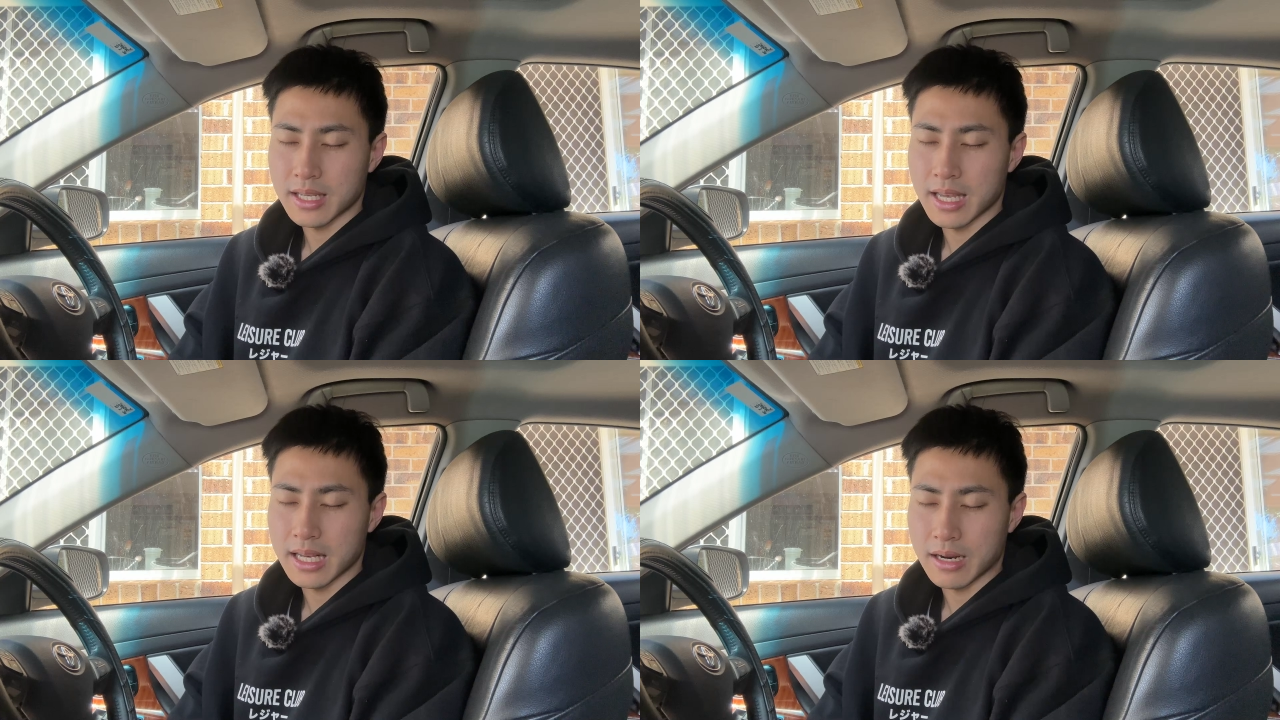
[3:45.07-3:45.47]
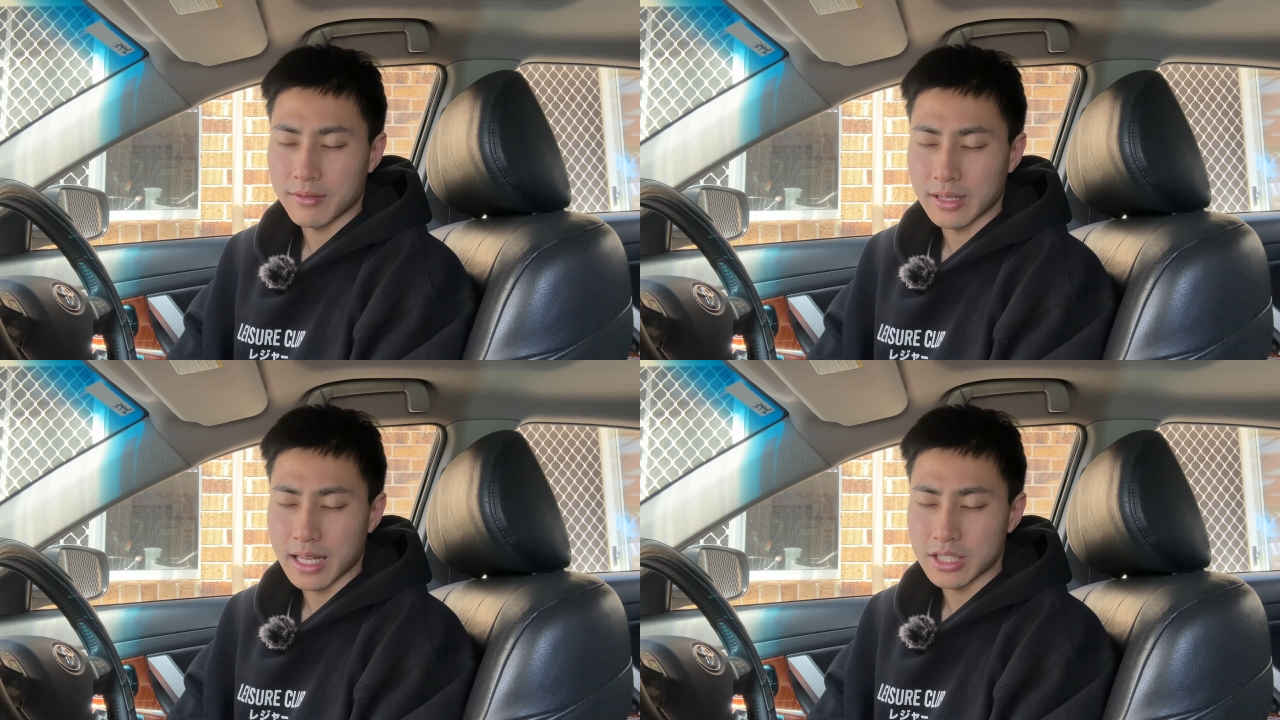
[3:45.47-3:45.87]
and our
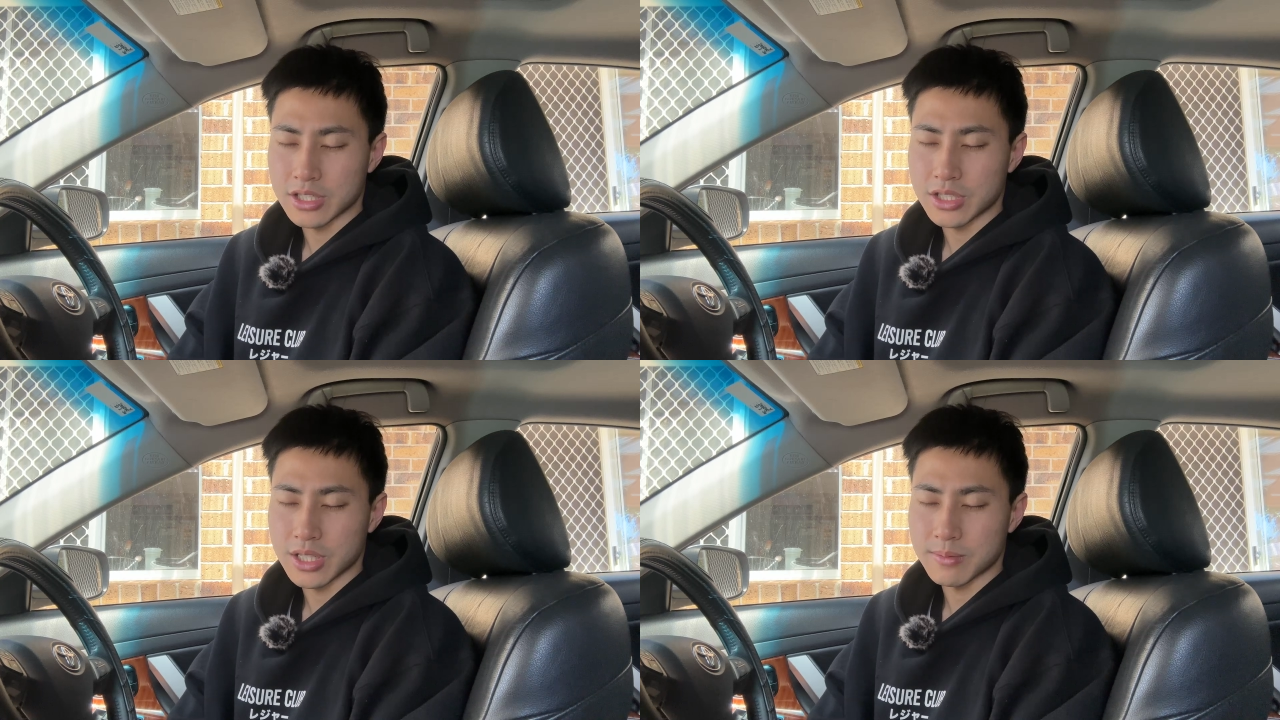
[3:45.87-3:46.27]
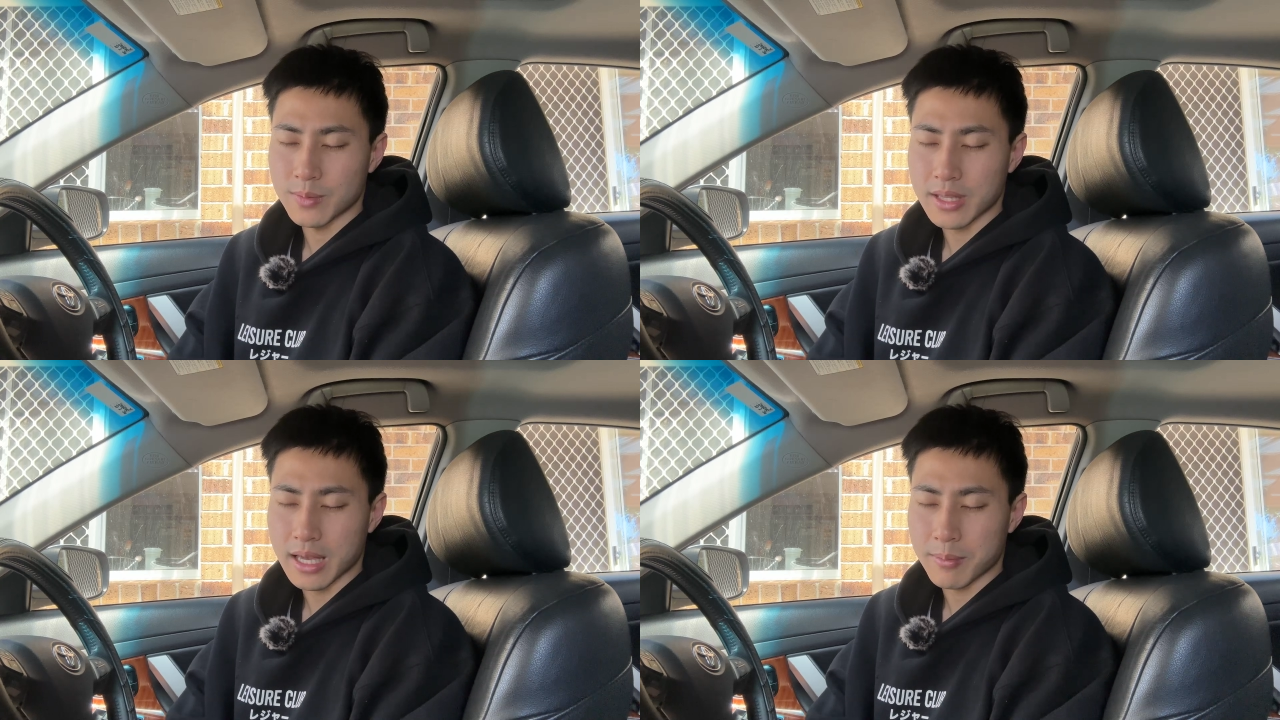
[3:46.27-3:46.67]
relationships
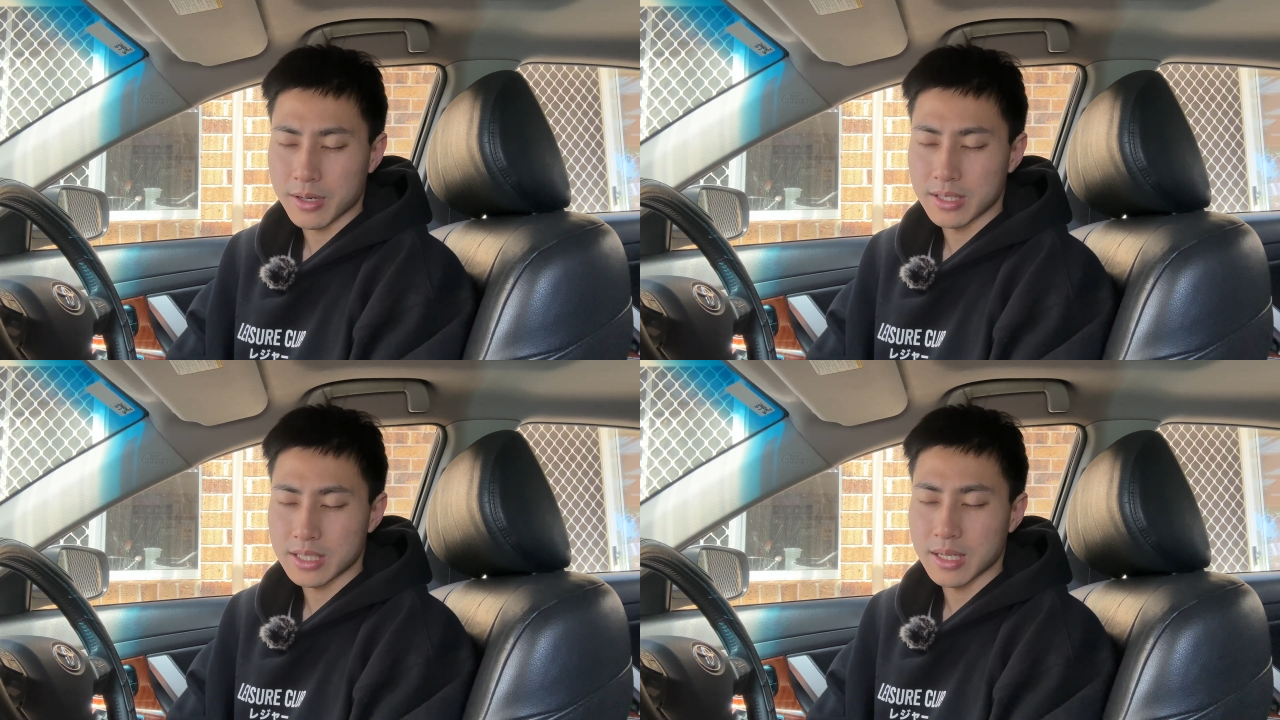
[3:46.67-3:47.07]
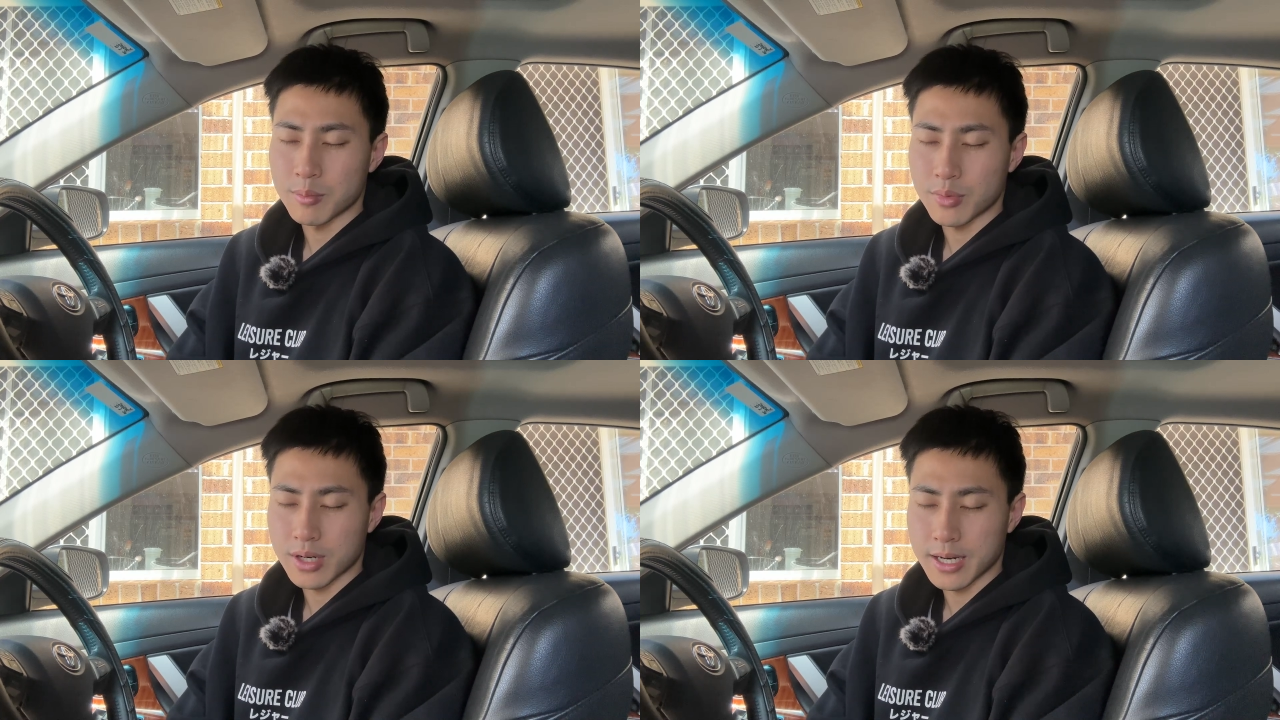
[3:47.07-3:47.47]
with our parents, in
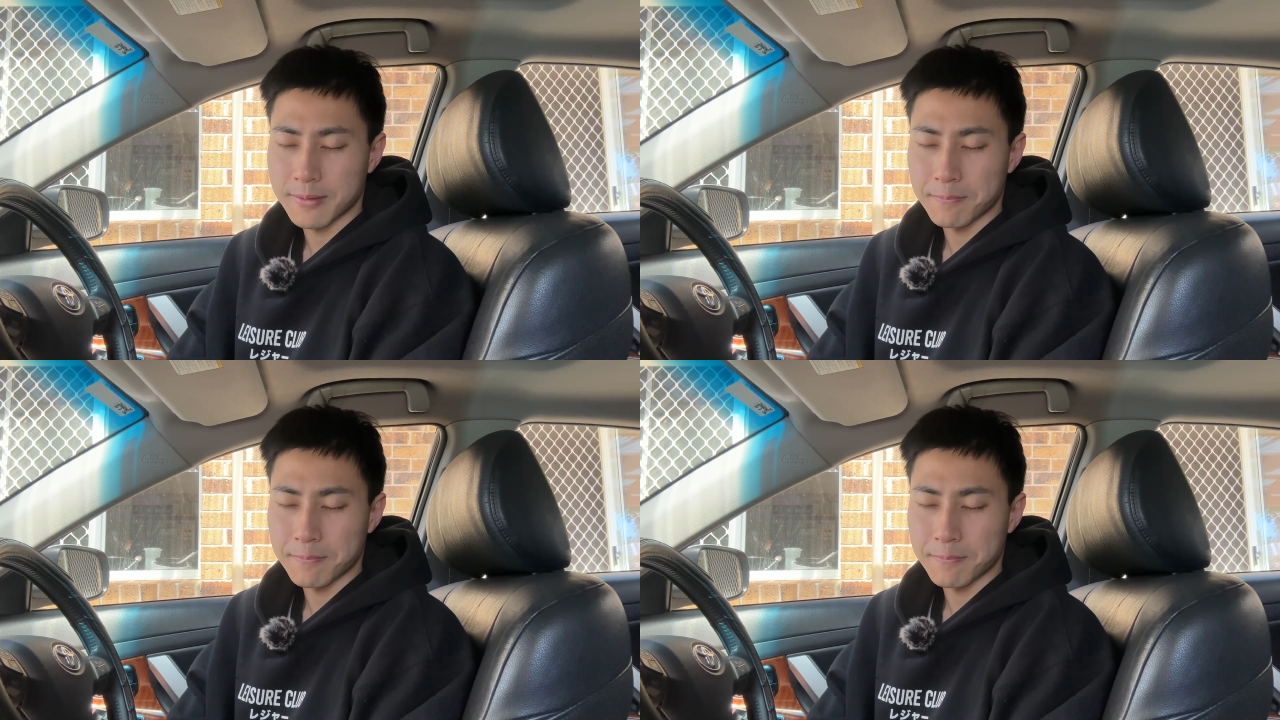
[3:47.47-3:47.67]
prayer.